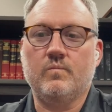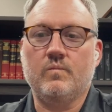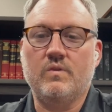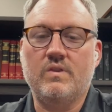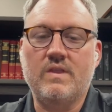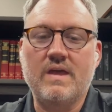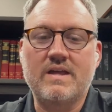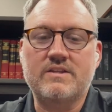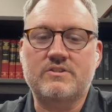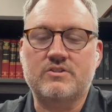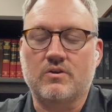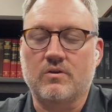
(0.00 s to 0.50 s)

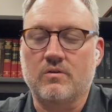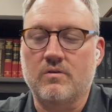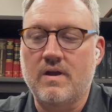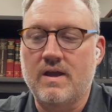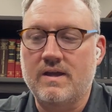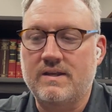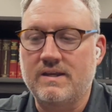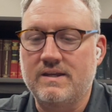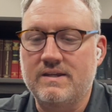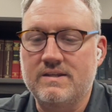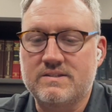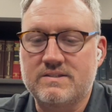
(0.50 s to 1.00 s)
That's
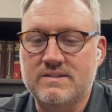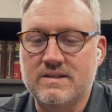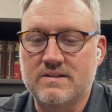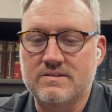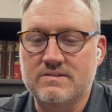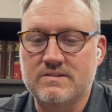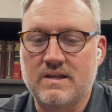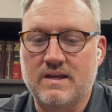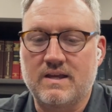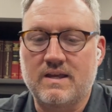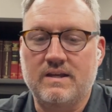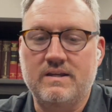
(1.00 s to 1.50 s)
correct. And it
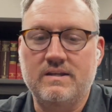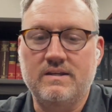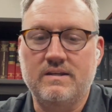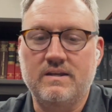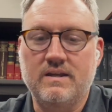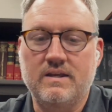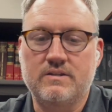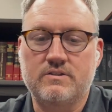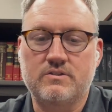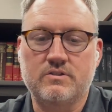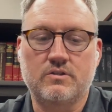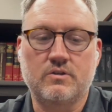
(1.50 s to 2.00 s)
sounds like I
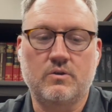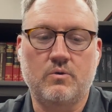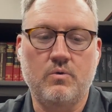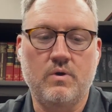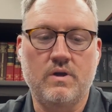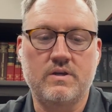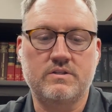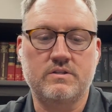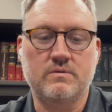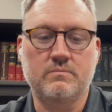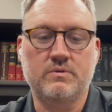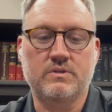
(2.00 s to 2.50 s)
didn't answer the
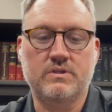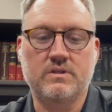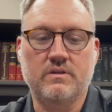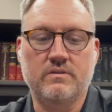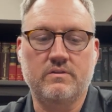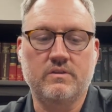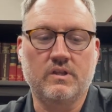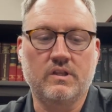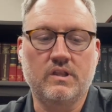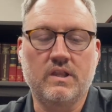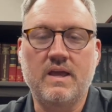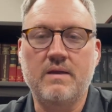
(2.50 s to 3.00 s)
question, but
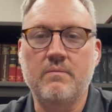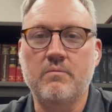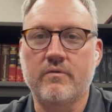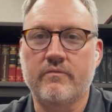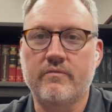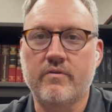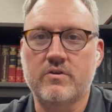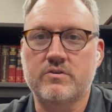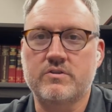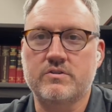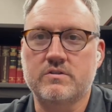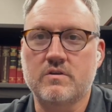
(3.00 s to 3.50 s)
the labor
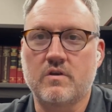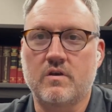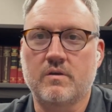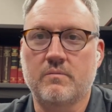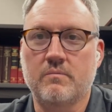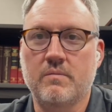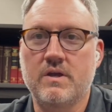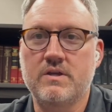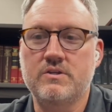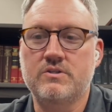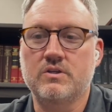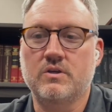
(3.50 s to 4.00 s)
versus
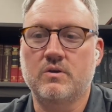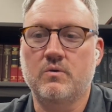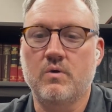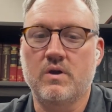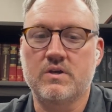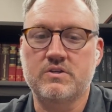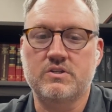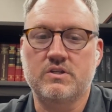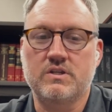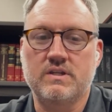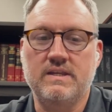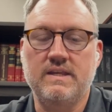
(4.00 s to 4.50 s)
automation
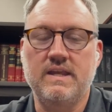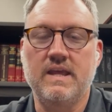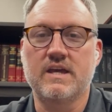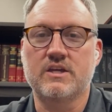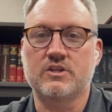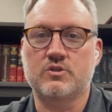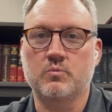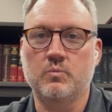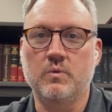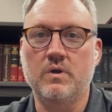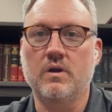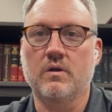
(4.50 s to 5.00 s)
question,
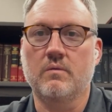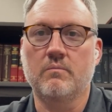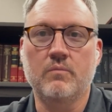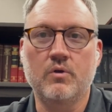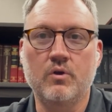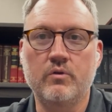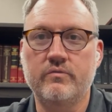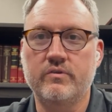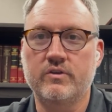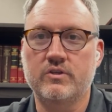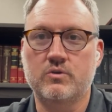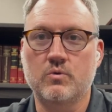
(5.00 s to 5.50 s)
yes, we are
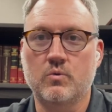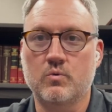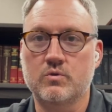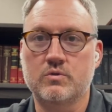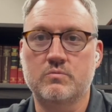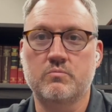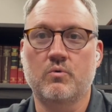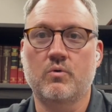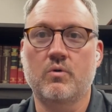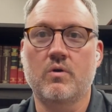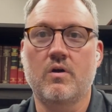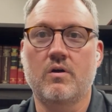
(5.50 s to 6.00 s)
moving
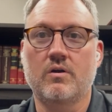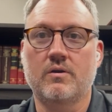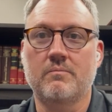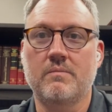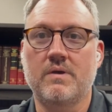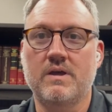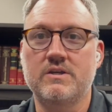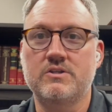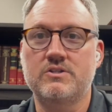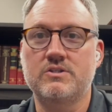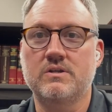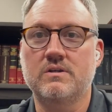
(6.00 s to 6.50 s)
towards more
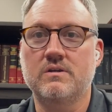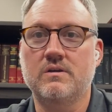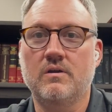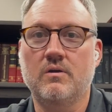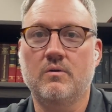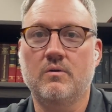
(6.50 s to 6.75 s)
automation.